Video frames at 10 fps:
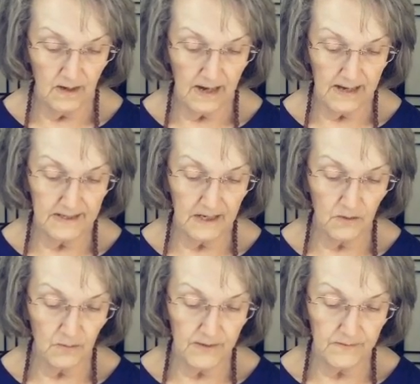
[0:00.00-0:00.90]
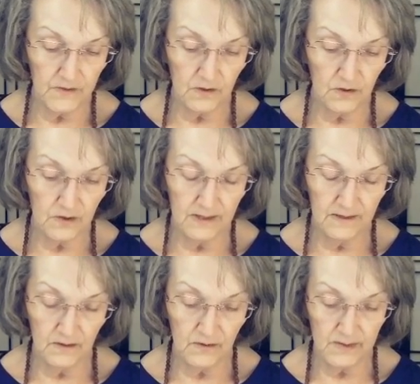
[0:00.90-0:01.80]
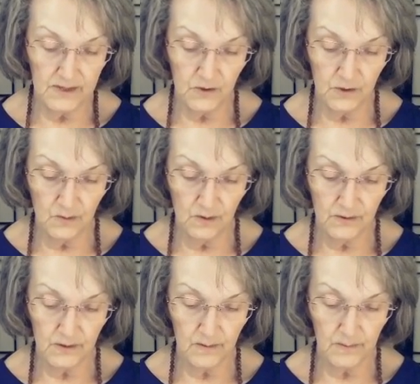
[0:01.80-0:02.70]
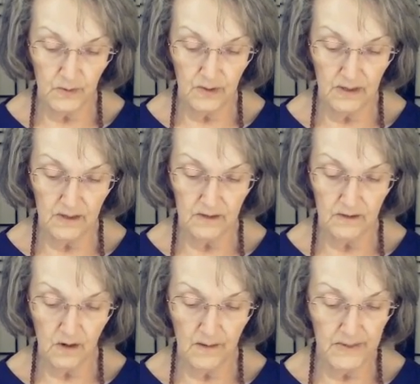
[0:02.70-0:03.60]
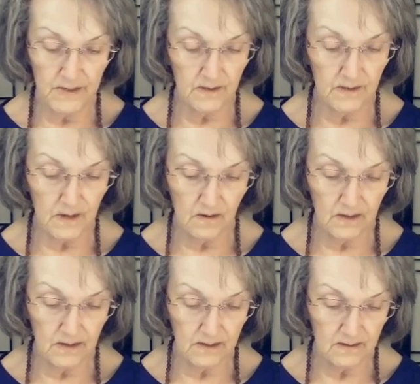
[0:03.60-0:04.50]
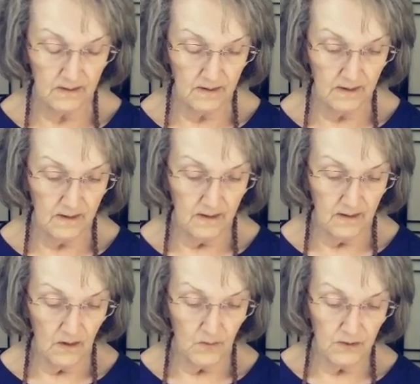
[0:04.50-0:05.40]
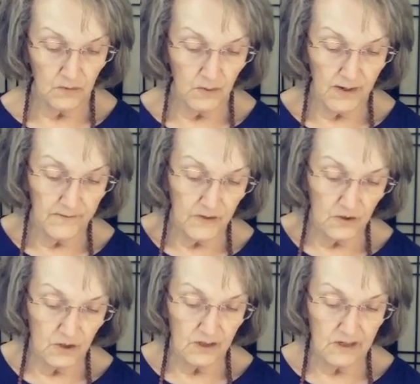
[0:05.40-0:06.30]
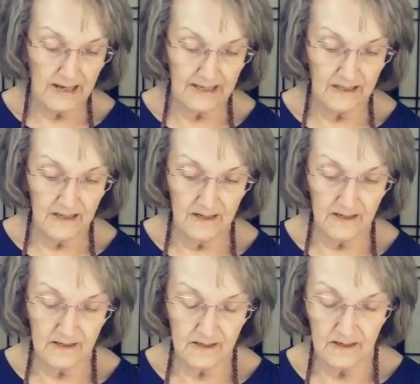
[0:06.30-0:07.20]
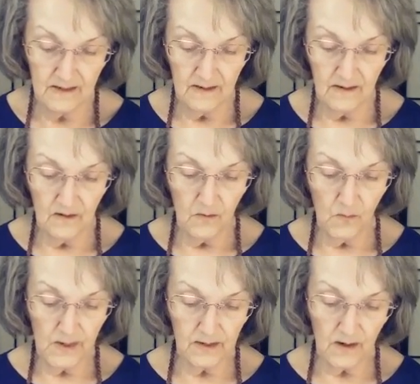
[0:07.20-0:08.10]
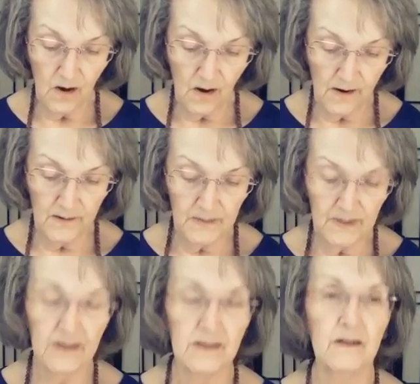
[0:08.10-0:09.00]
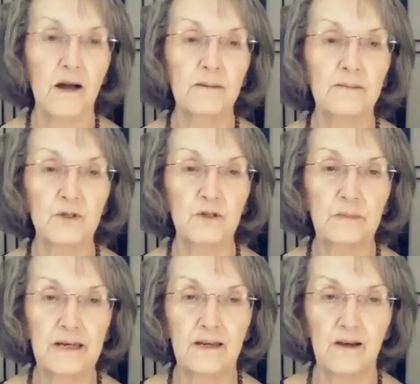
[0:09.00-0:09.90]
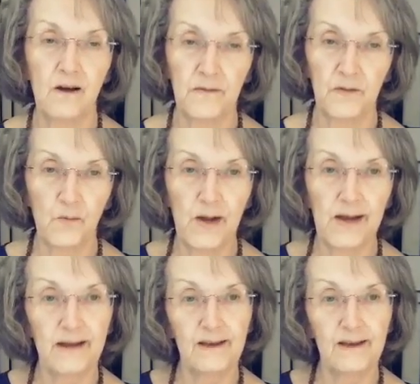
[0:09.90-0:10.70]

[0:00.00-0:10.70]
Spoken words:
I take refuge in the three jewels, Buddha, Dharma, Sangha. With refuges like this, what harm can come to me on the way?